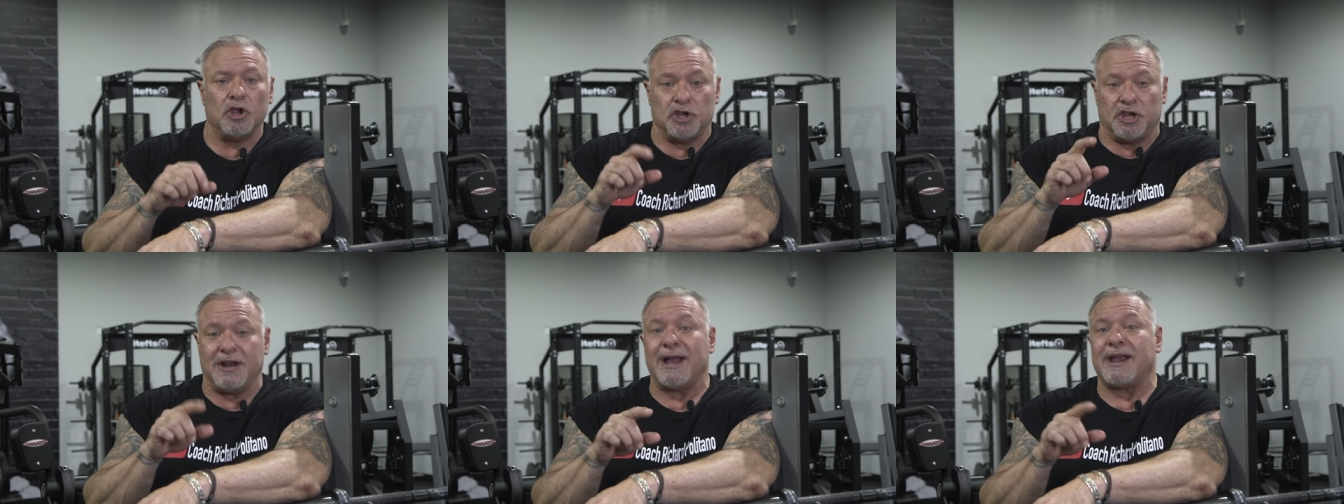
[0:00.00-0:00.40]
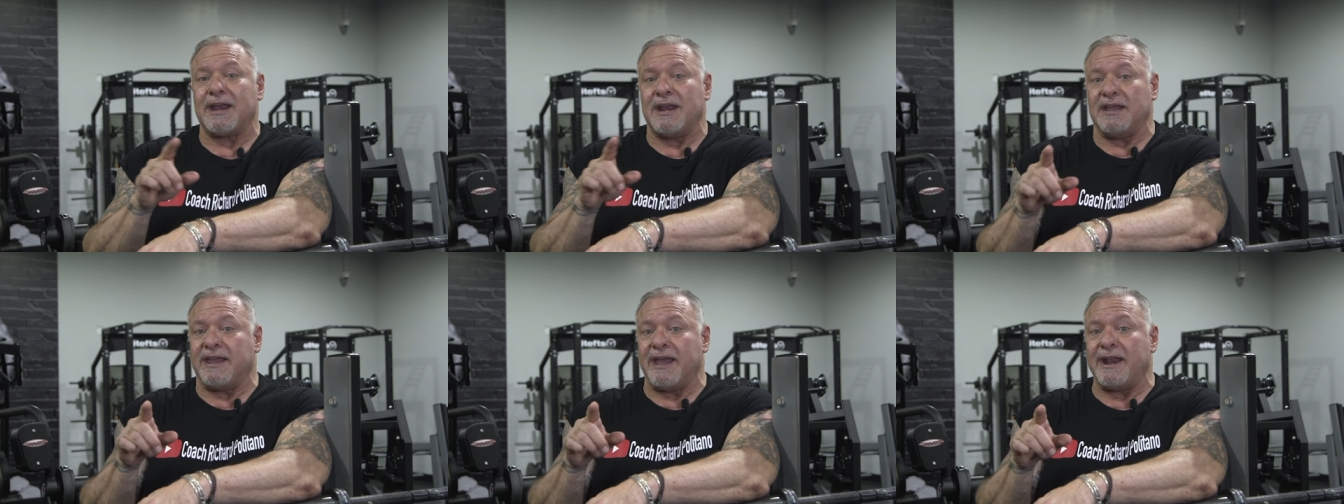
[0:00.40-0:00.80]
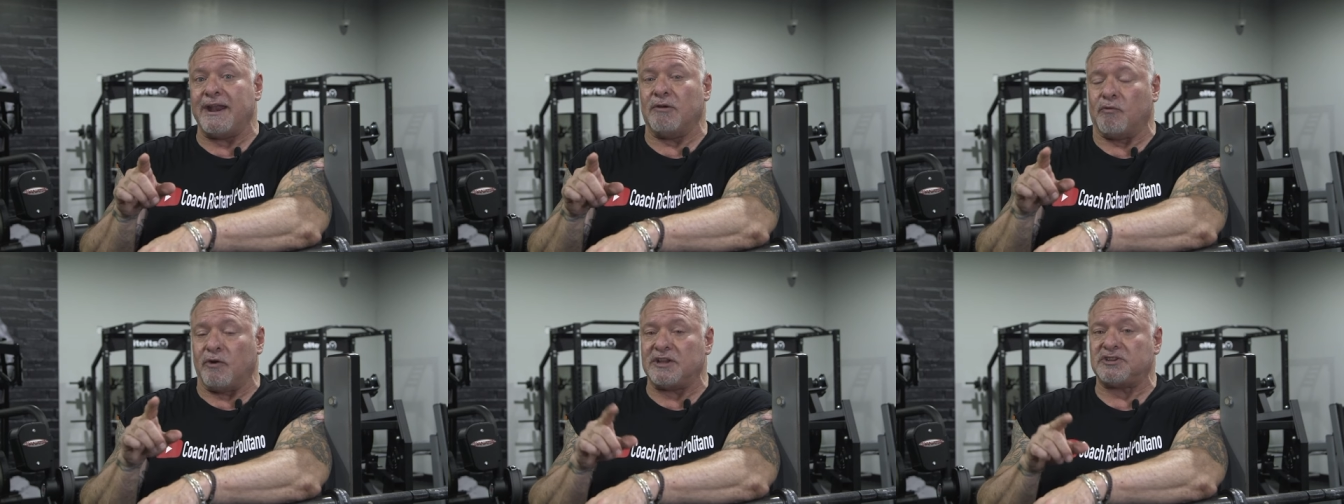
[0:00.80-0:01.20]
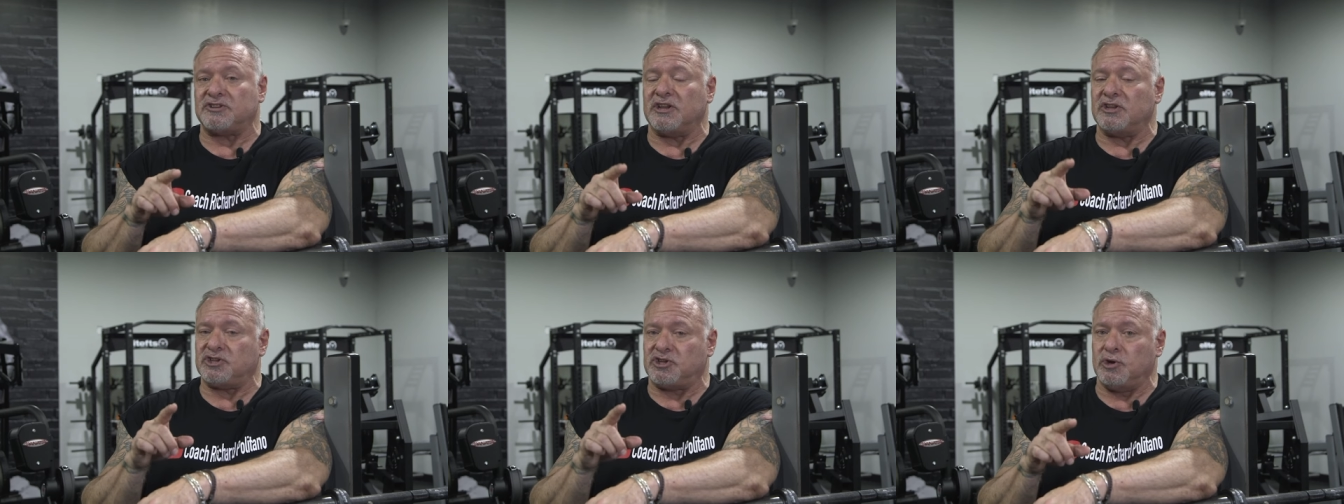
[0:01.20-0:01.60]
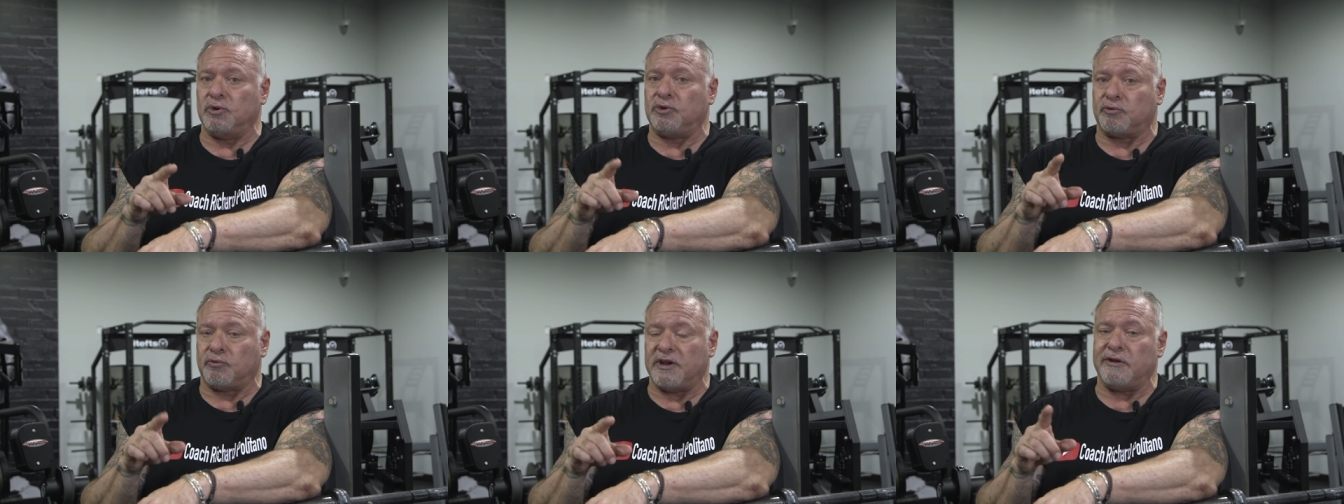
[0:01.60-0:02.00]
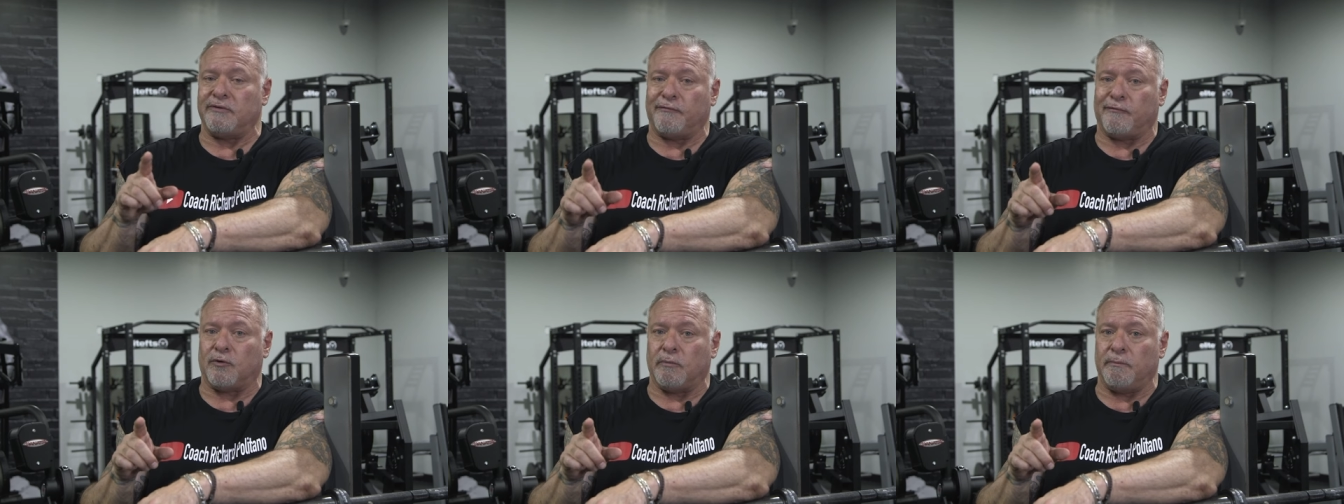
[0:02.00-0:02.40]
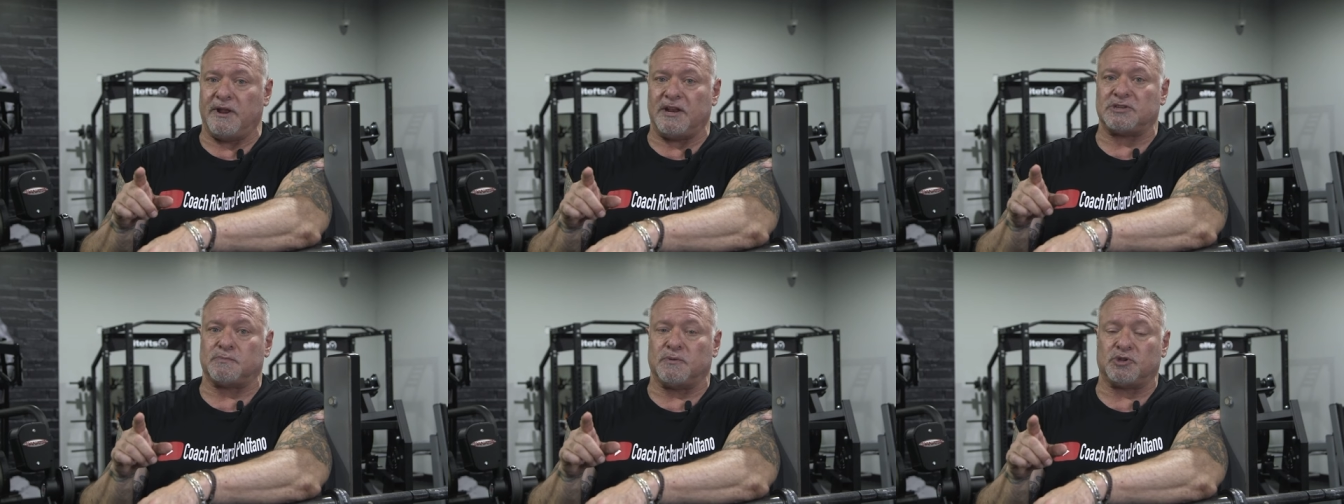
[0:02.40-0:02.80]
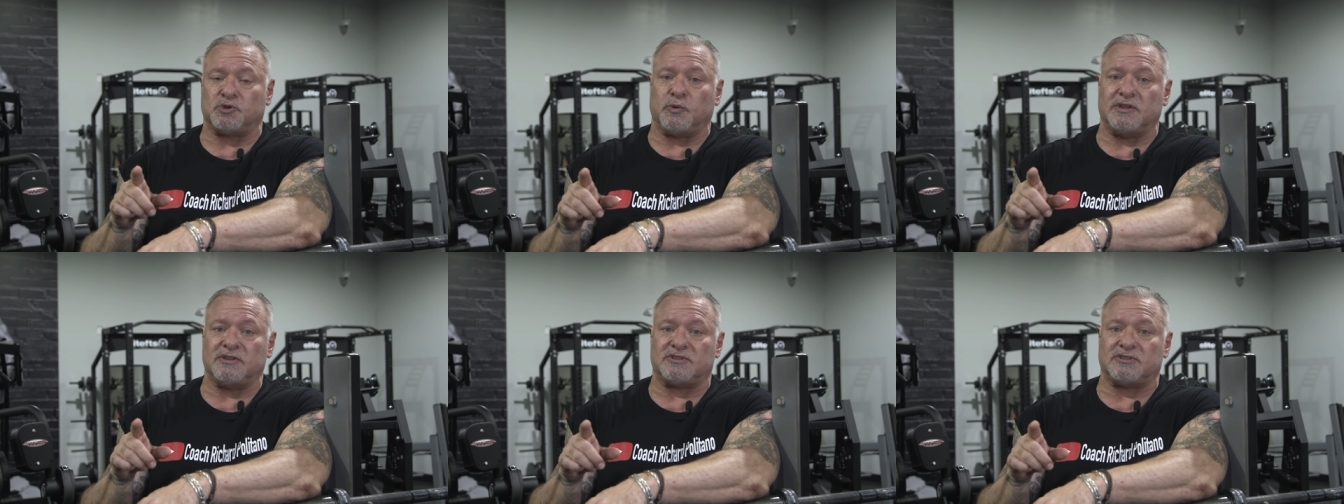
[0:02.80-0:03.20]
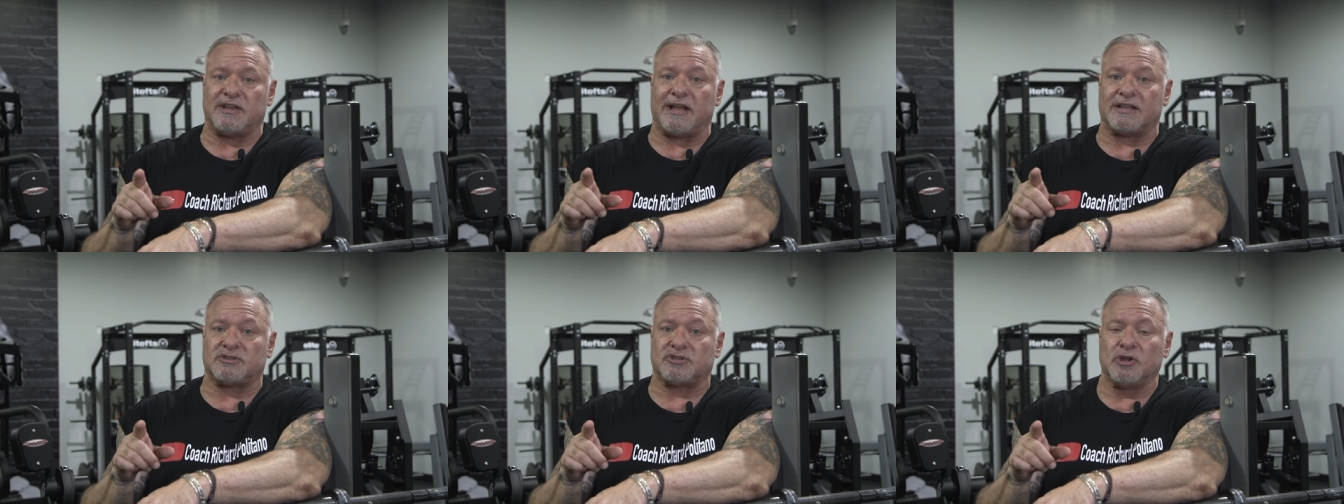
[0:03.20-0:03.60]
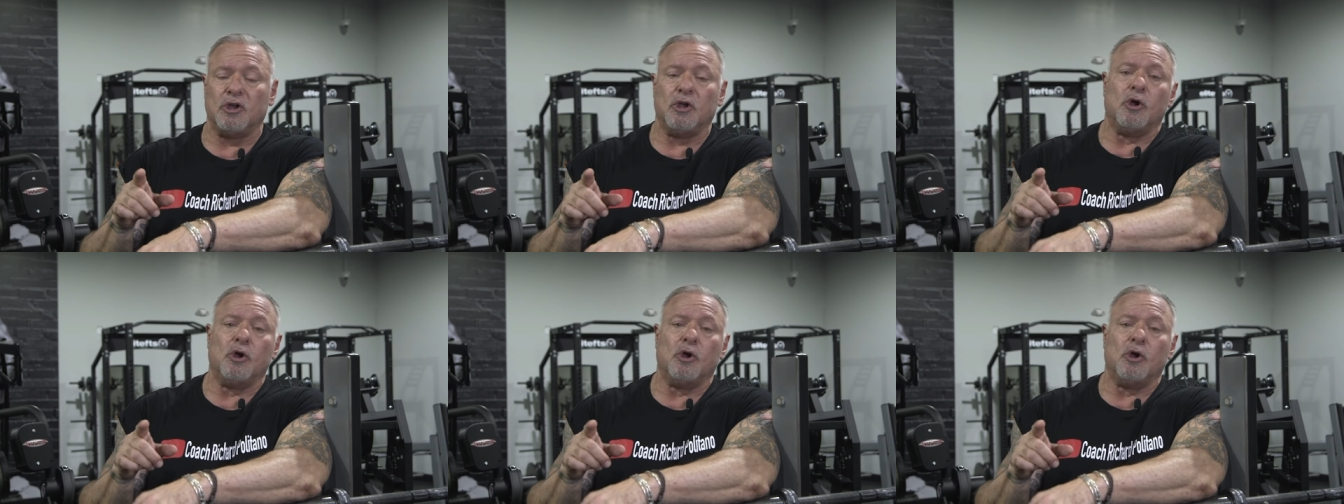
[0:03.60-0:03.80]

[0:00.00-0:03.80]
You're not gonna get it resting two, three, and four minutes between sets